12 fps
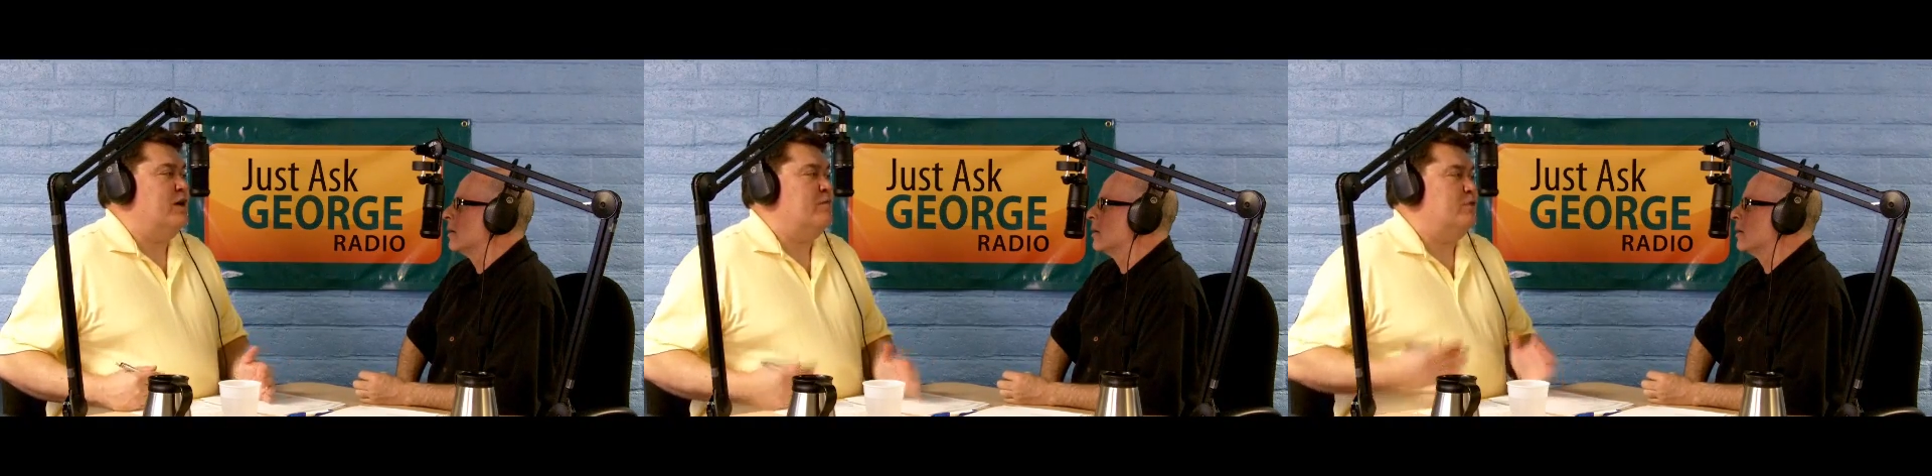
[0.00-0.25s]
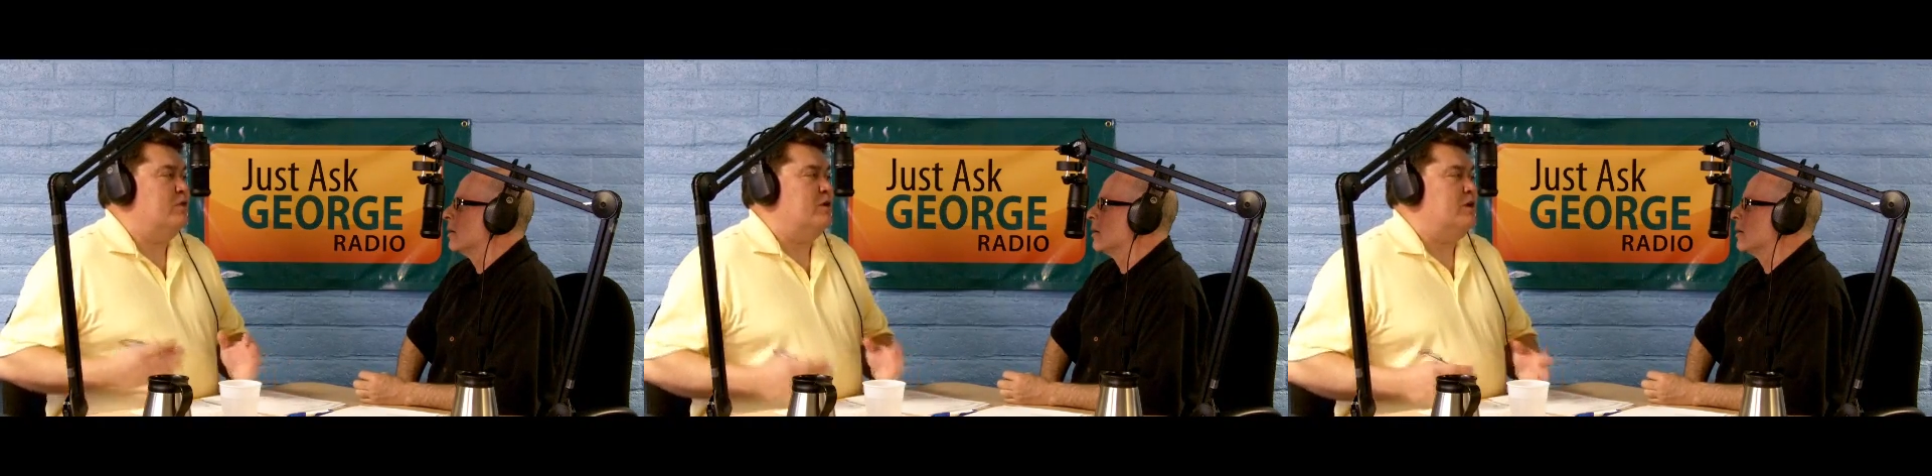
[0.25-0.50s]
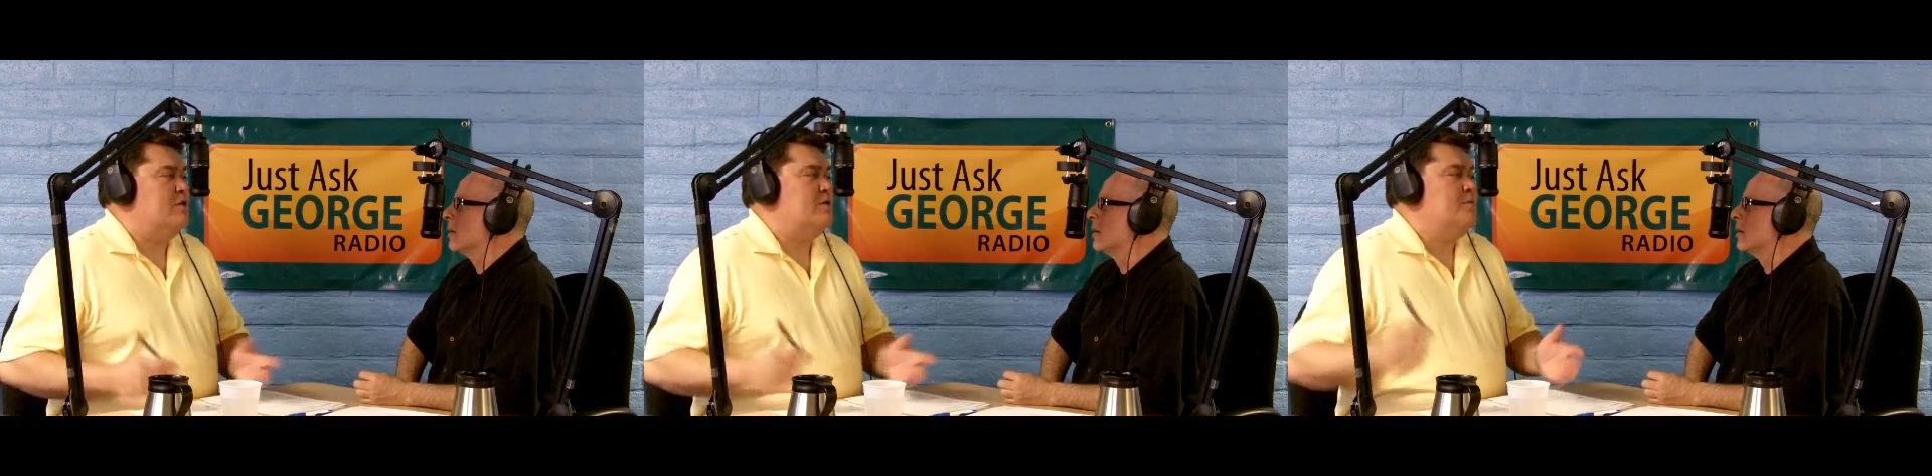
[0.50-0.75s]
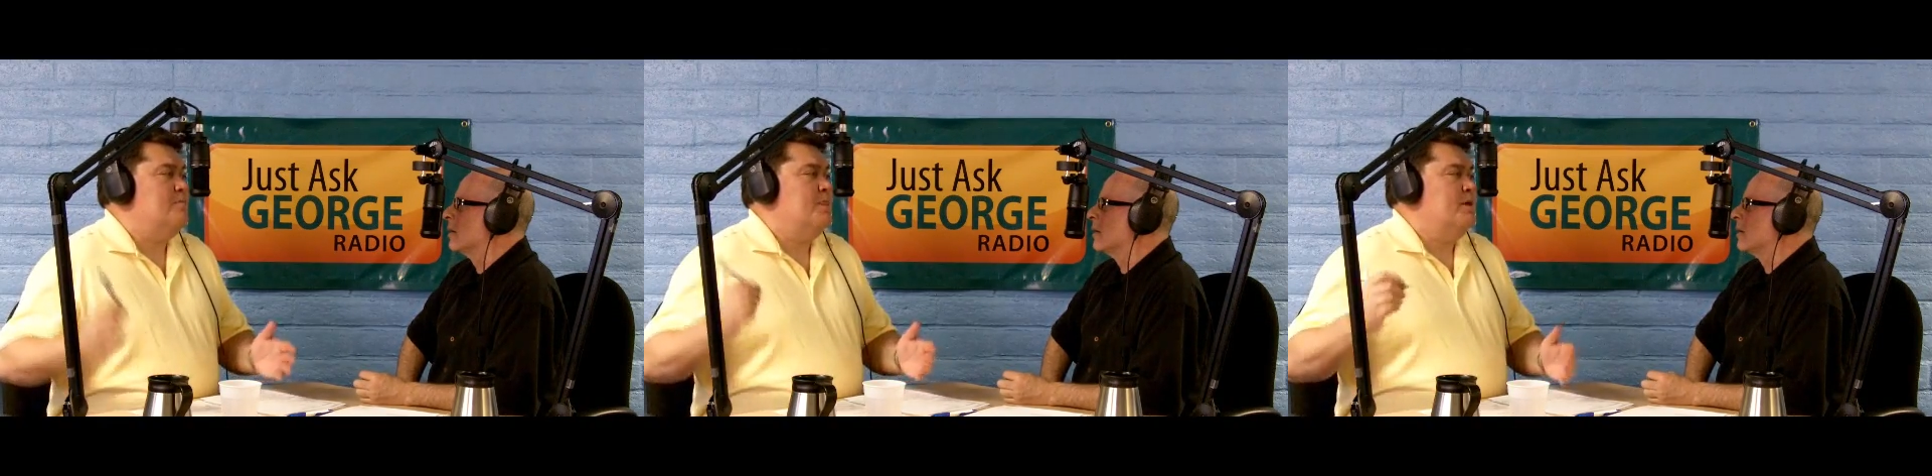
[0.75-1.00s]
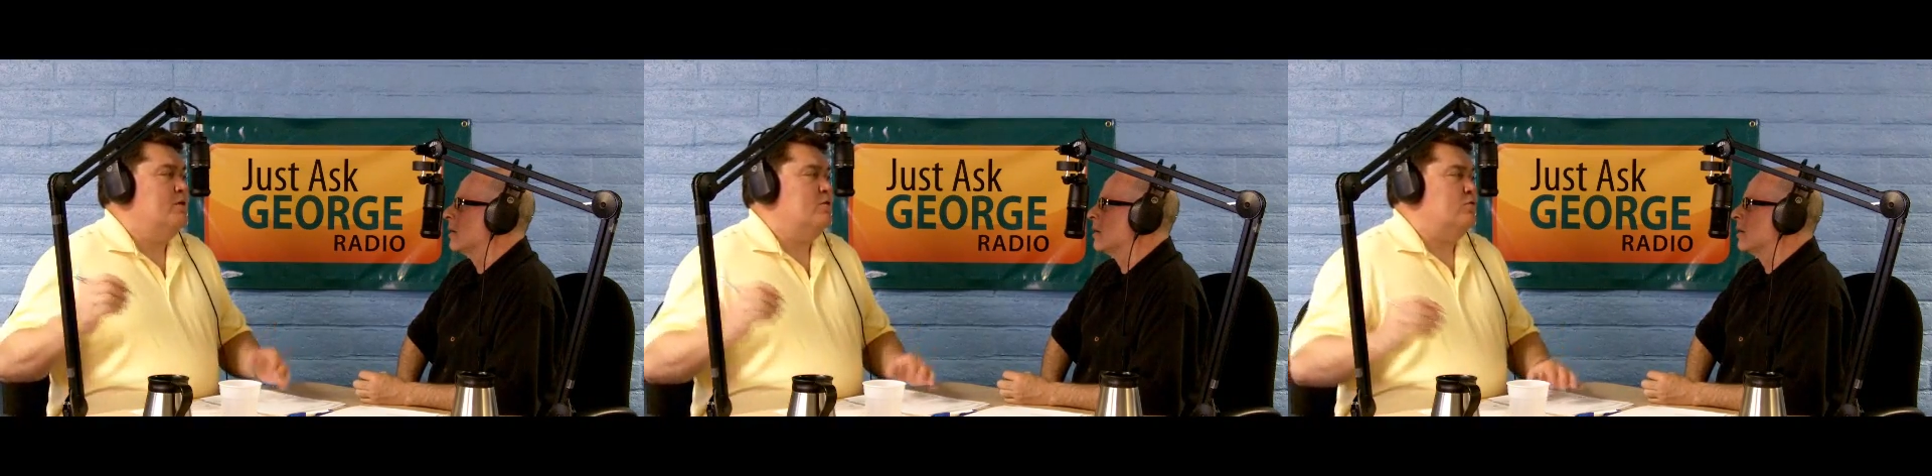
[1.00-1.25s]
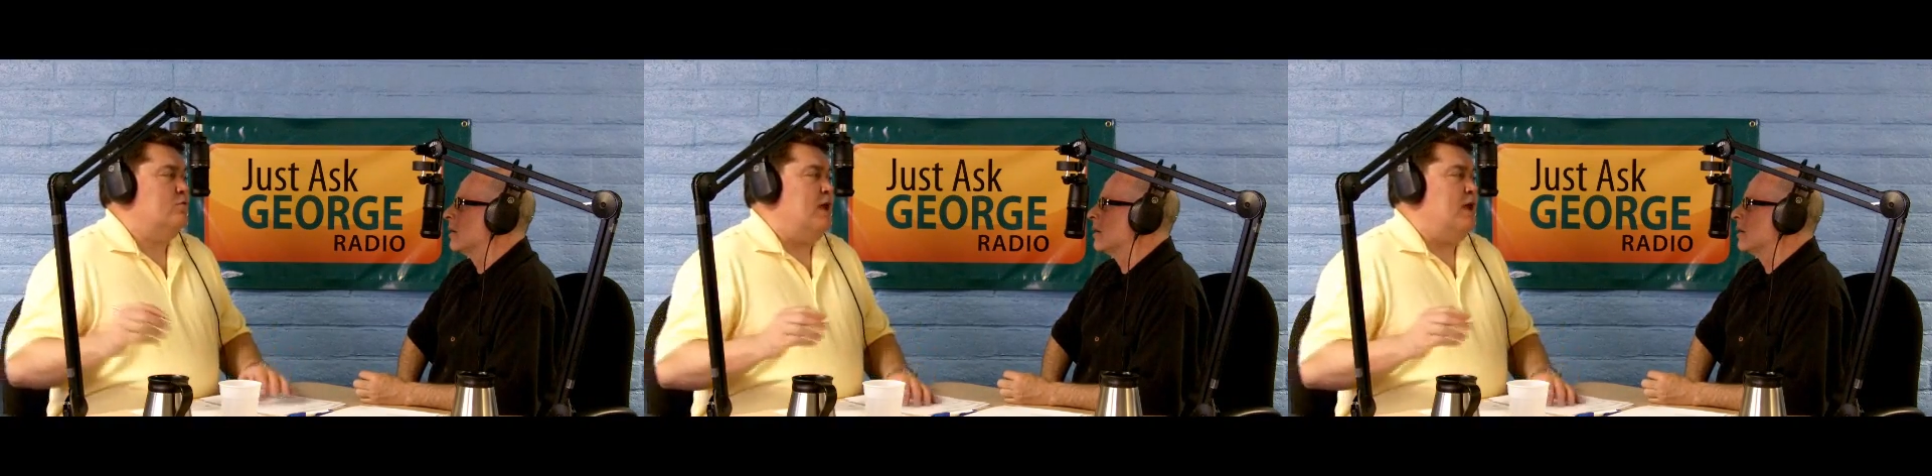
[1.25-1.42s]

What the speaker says: liabilities. So